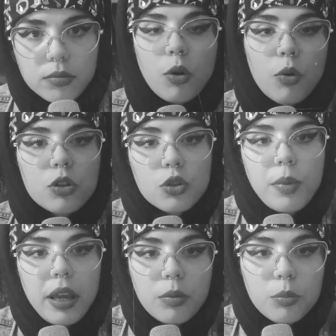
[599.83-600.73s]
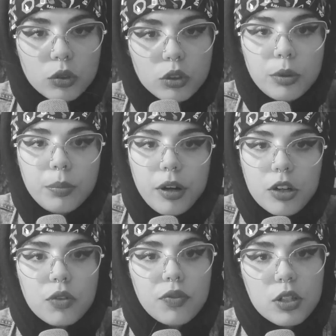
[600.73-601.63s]
I'm going to make multiple
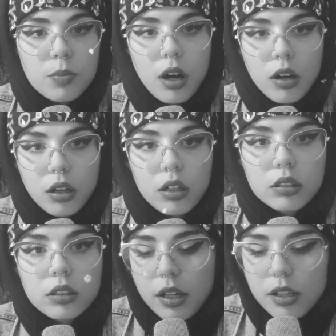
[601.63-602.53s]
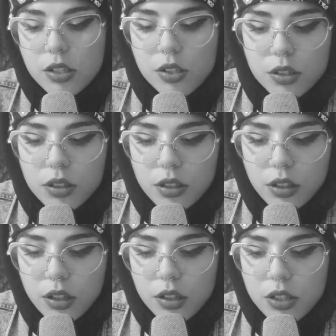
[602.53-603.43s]
parts of this manga because
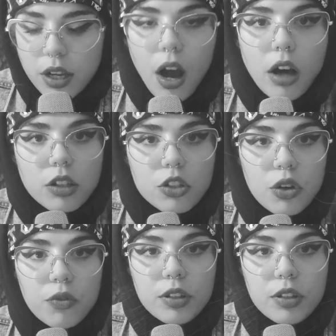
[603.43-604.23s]
the psychology